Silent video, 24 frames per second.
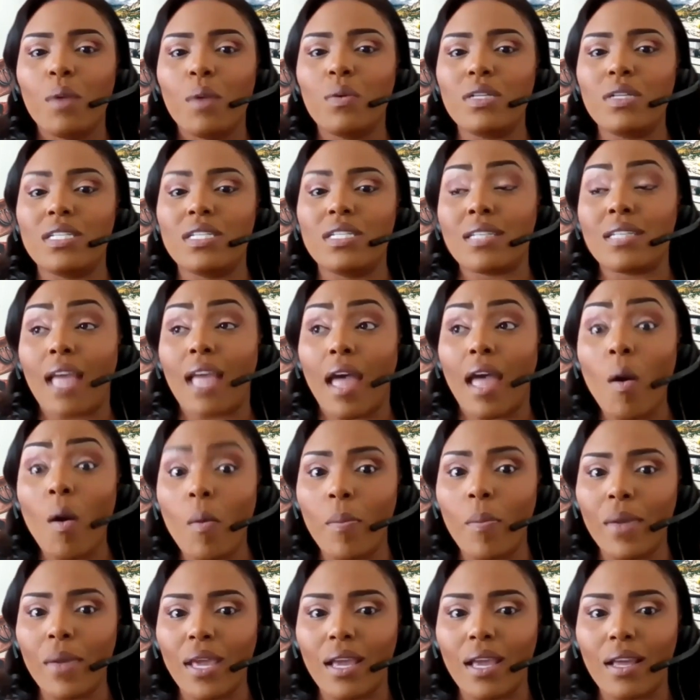Which is
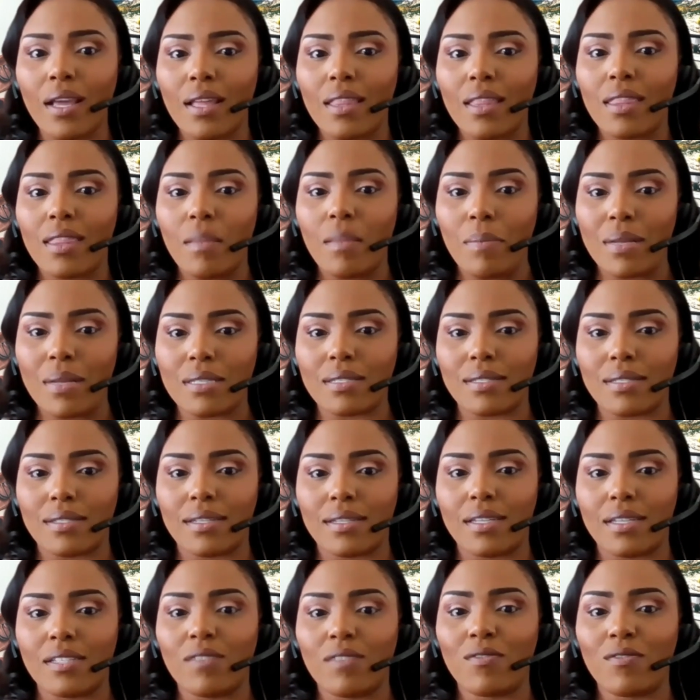helping the
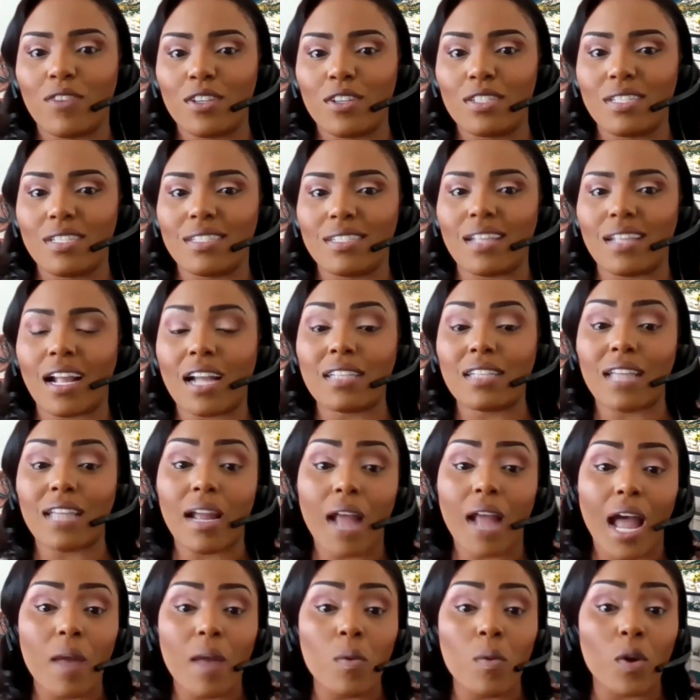businesses versus like, because
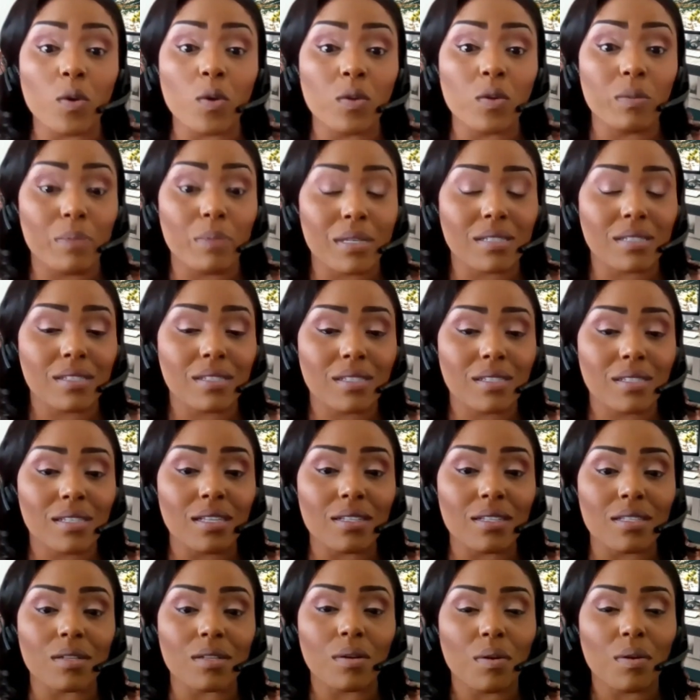I work with
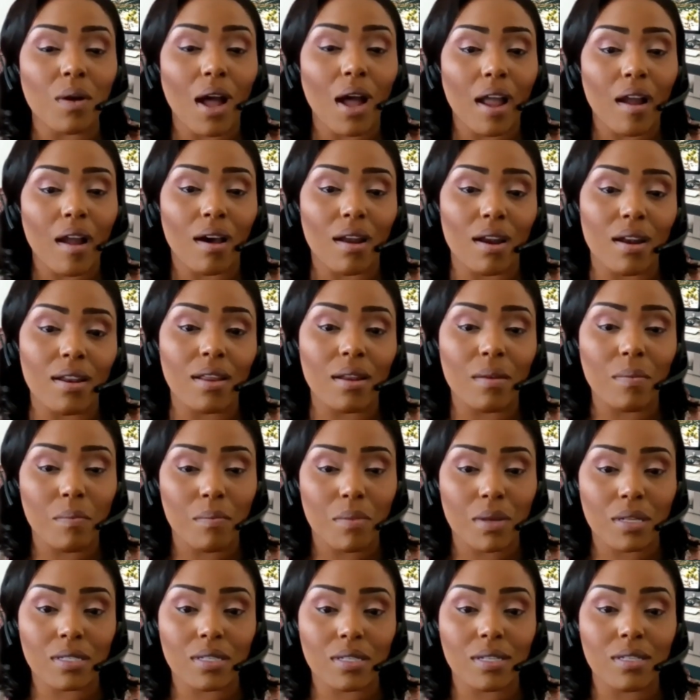businesses, so I audited
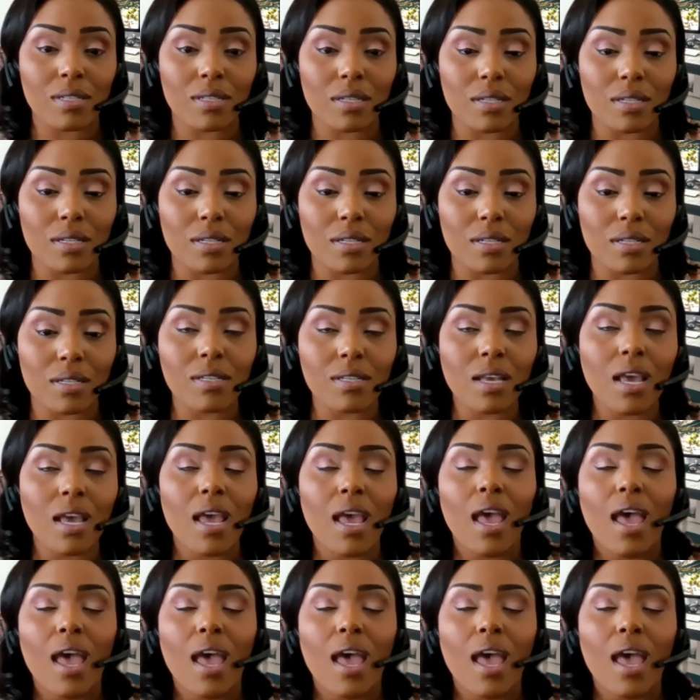businesses.